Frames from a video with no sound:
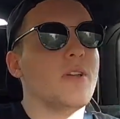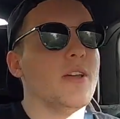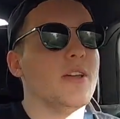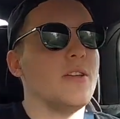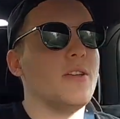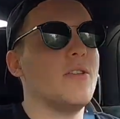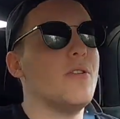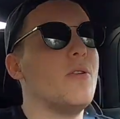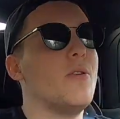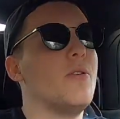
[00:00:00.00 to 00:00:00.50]

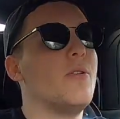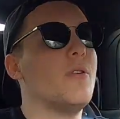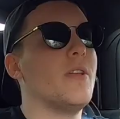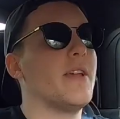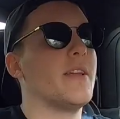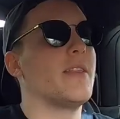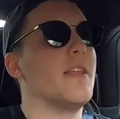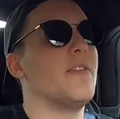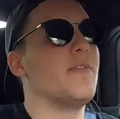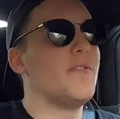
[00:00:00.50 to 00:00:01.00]
Like, you know,
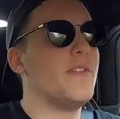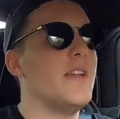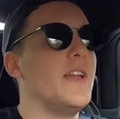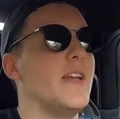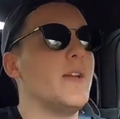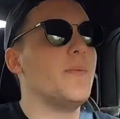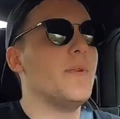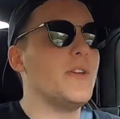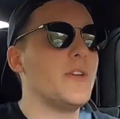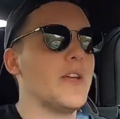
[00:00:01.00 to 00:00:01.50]
like that
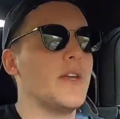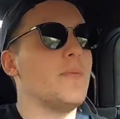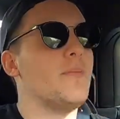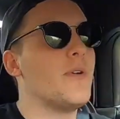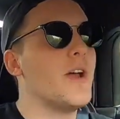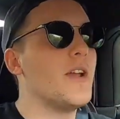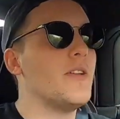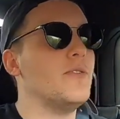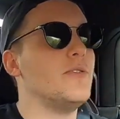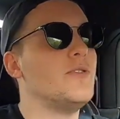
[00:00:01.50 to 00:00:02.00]
feeling when you get a
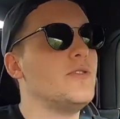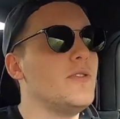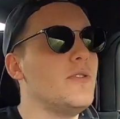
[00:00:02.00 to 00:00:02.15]
brand new